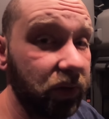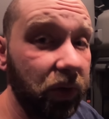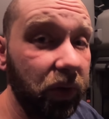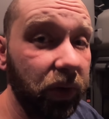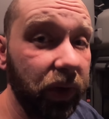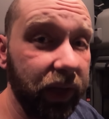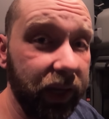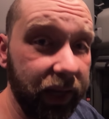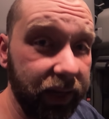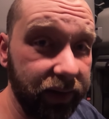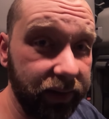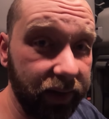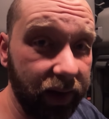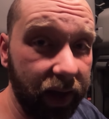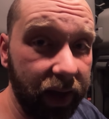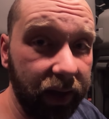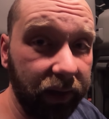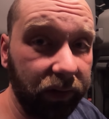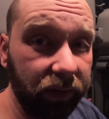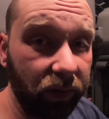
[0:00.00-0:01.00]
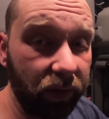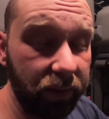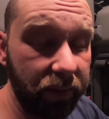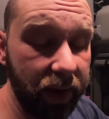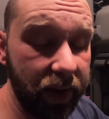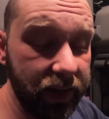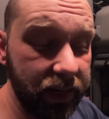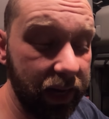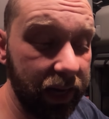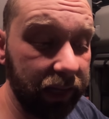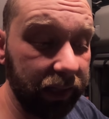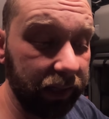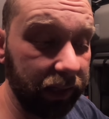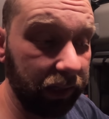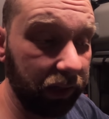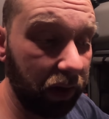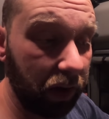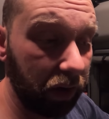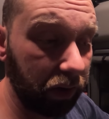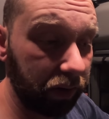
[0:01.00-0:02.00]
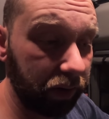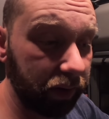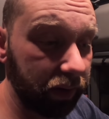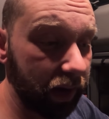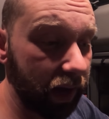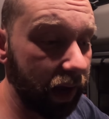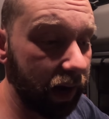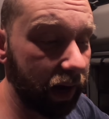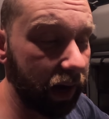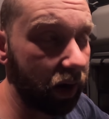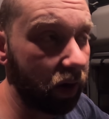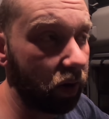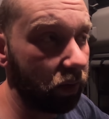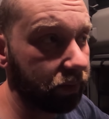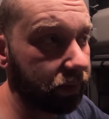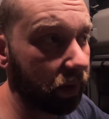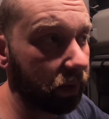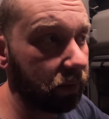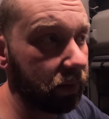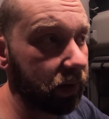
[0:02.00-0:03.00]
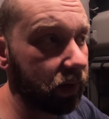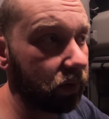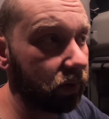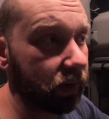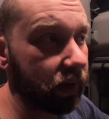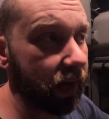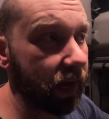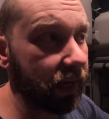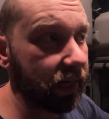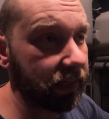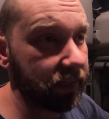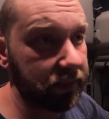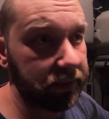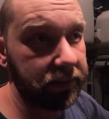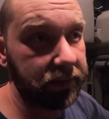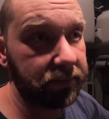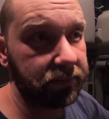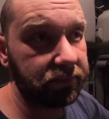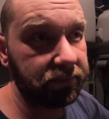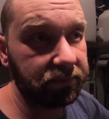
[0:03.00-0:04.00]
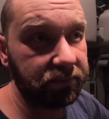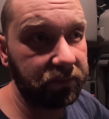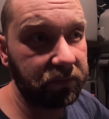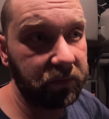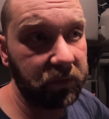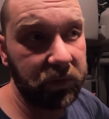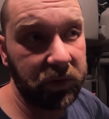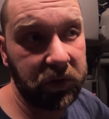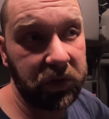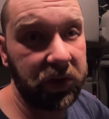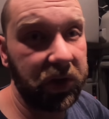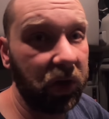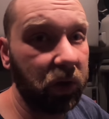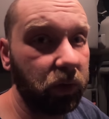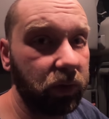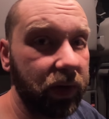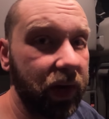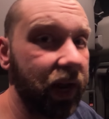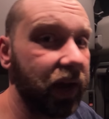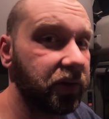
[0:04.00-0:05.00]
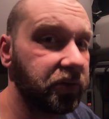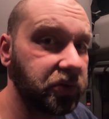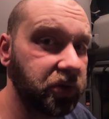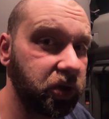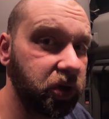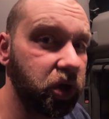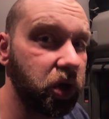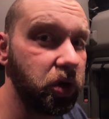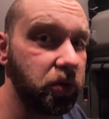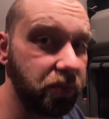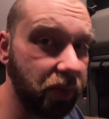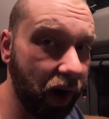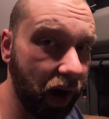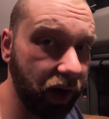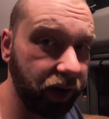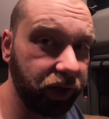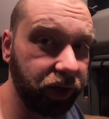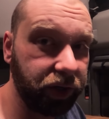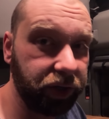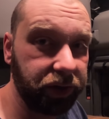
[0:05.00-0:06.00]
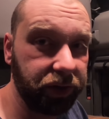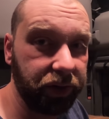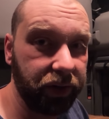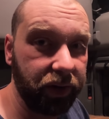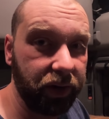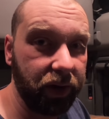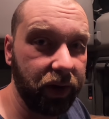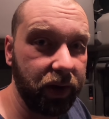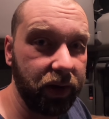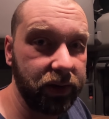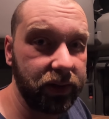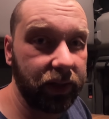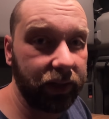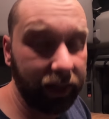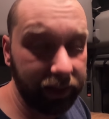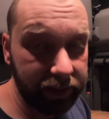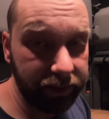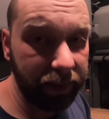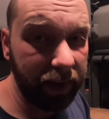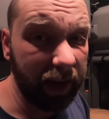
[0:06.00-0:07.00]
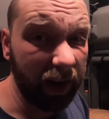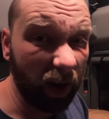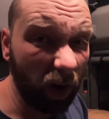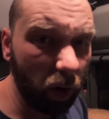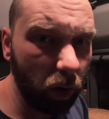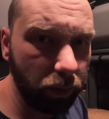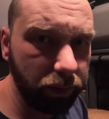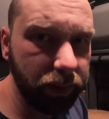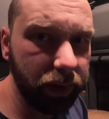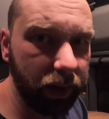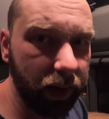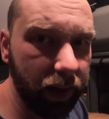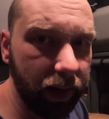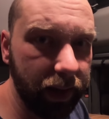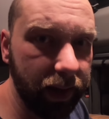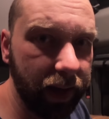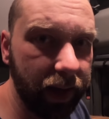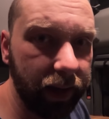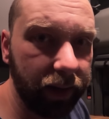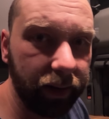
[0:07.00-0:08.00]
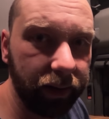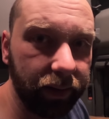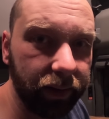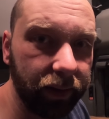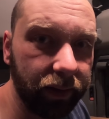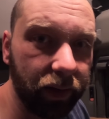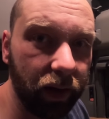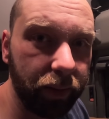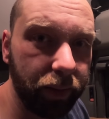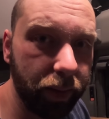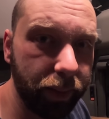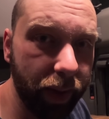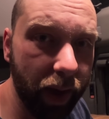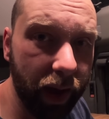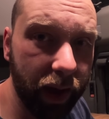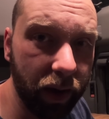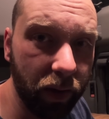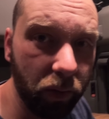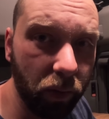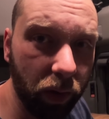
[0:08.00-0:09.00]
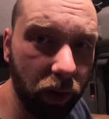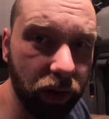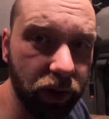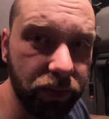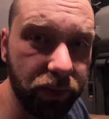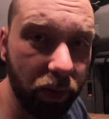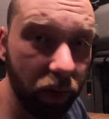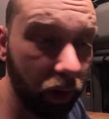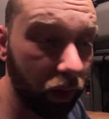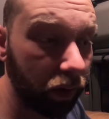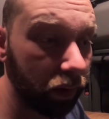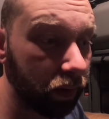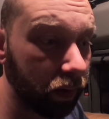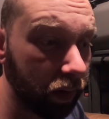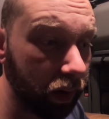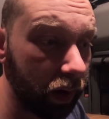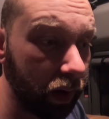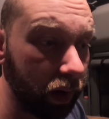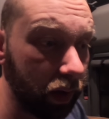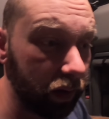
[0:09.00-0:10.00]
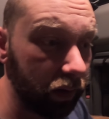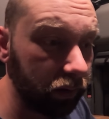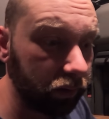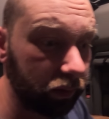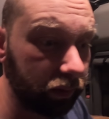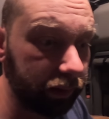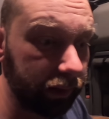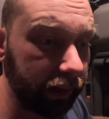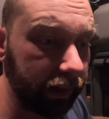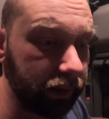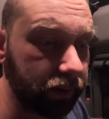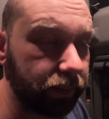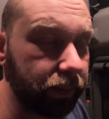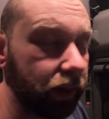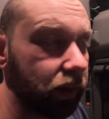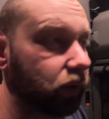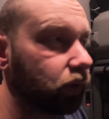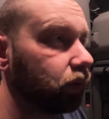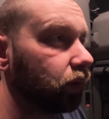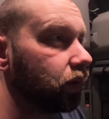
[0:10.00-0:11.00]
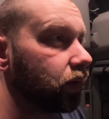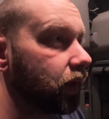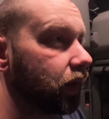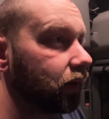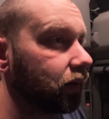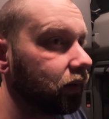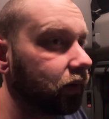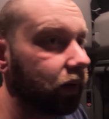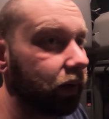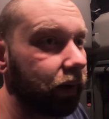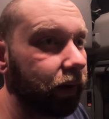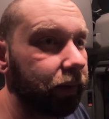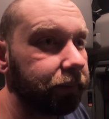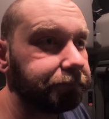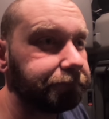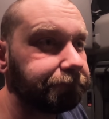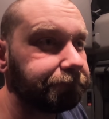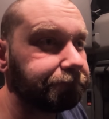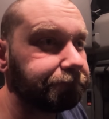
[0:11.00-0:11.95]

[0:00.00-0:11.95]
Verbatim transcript: rolling in today, so it may take a little longer than that. I hope that we don't get slowed down too much. I'd like to make it home tonight yet. I've got to be back at work tomorrow. So I'd like to make sure that uh,